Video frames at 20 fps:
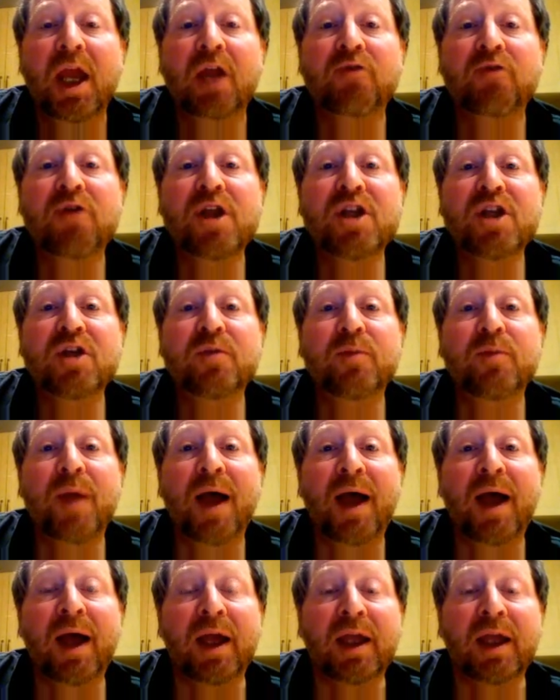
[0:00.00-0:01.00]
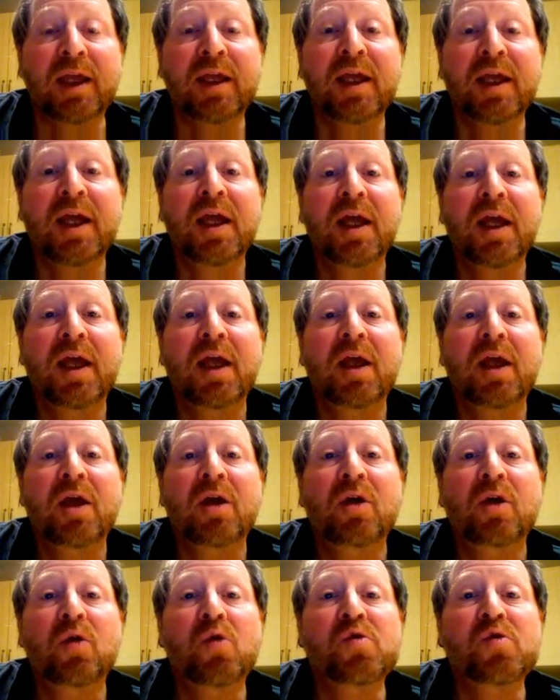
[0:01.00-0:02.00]
Ingredient A
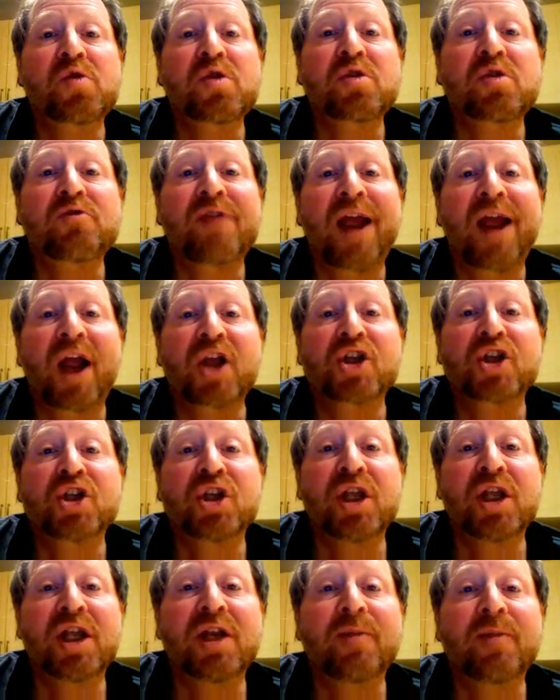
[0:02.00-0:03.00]
causes a reaction